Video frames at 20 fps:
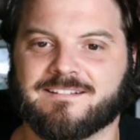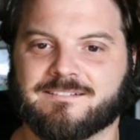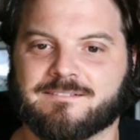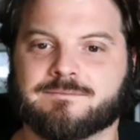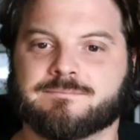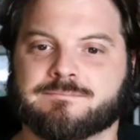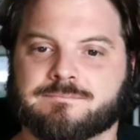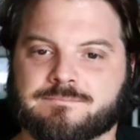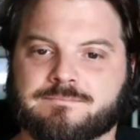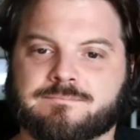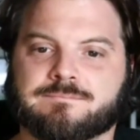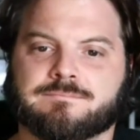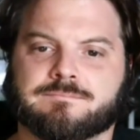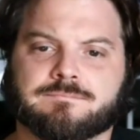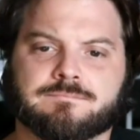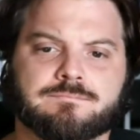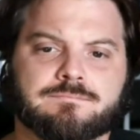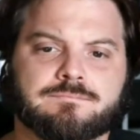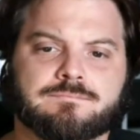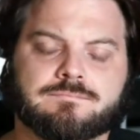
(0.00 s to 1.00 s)

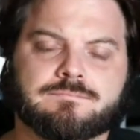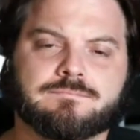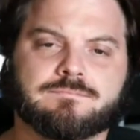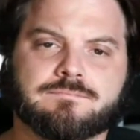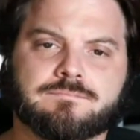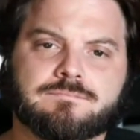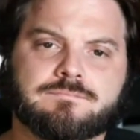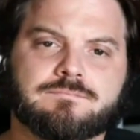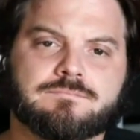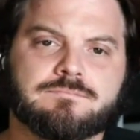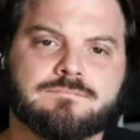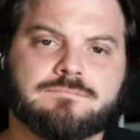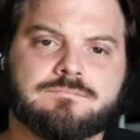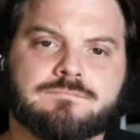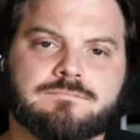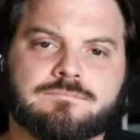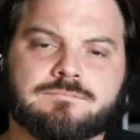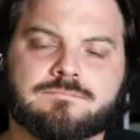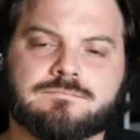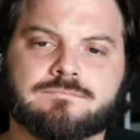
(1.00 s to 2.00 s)

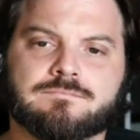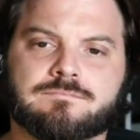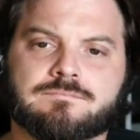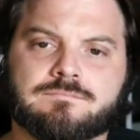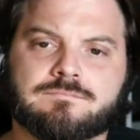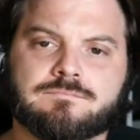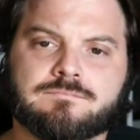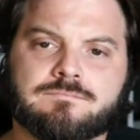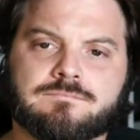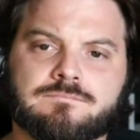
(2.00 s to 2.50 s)
(not speaking)